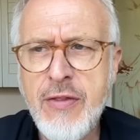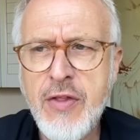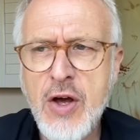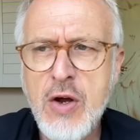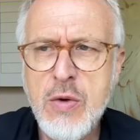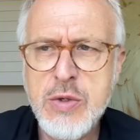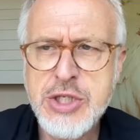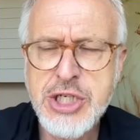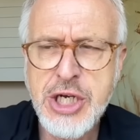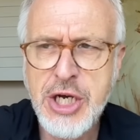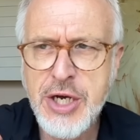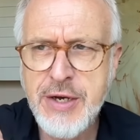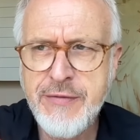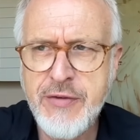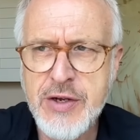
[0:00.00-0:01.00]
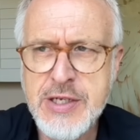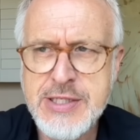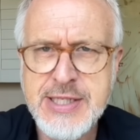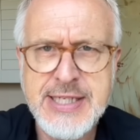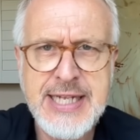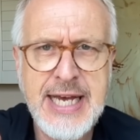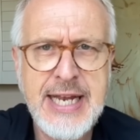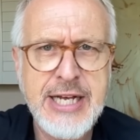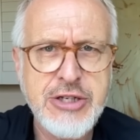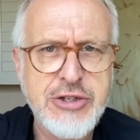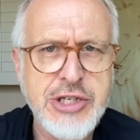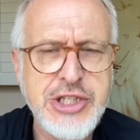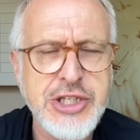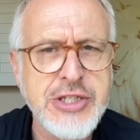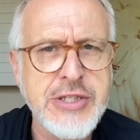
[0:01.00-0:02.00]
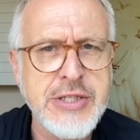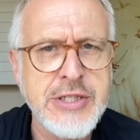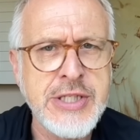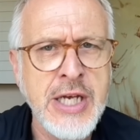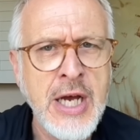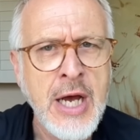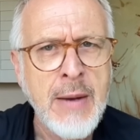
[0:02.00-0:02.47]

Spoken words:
those covers that electricians